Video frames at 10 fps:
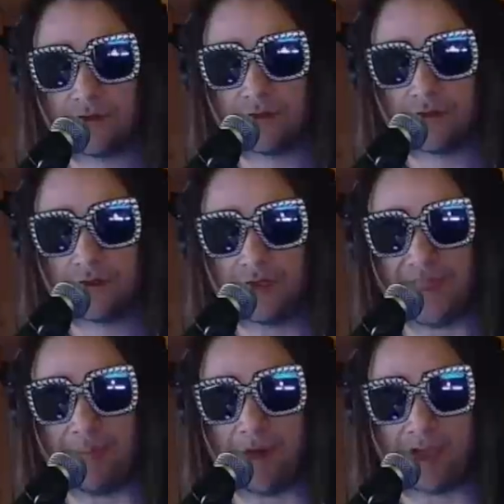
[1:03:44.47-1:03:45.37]
And that
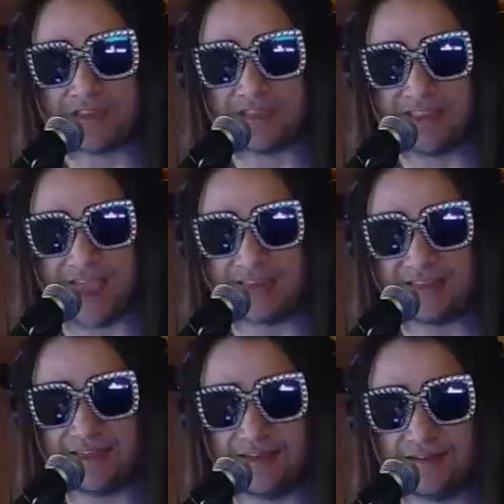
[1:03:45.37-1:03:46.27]
boss is
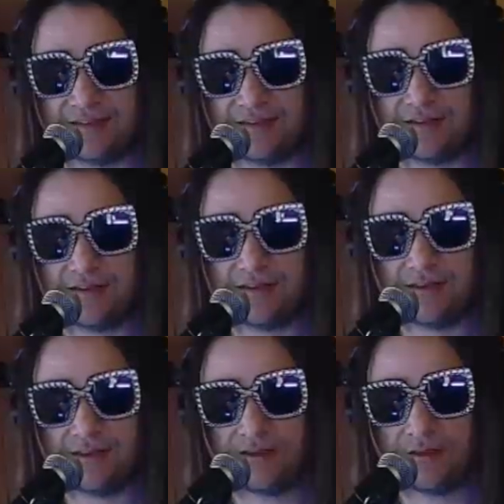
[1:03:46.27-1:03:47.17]
nasty.
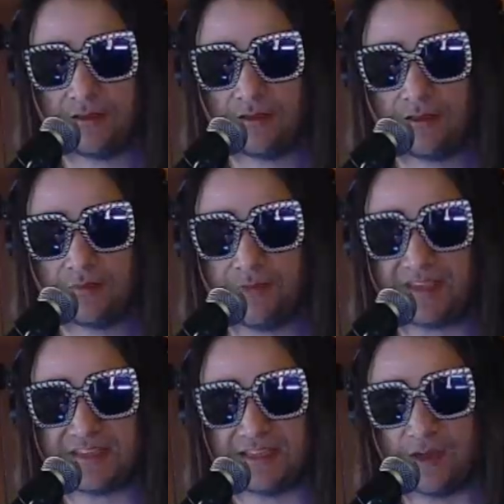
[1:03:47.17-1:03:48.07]

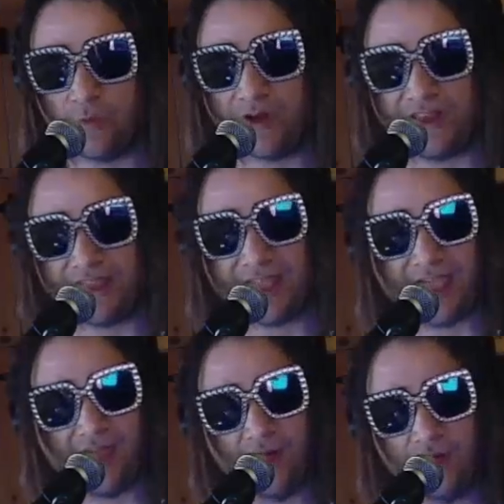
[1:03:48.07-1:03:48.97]
Basically a one-hit
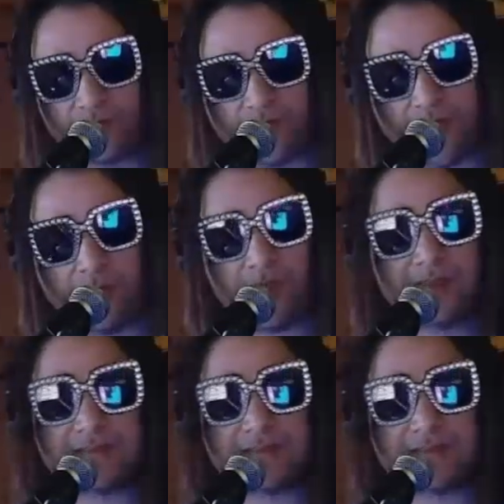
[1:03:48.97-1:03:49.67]
KO from that boss.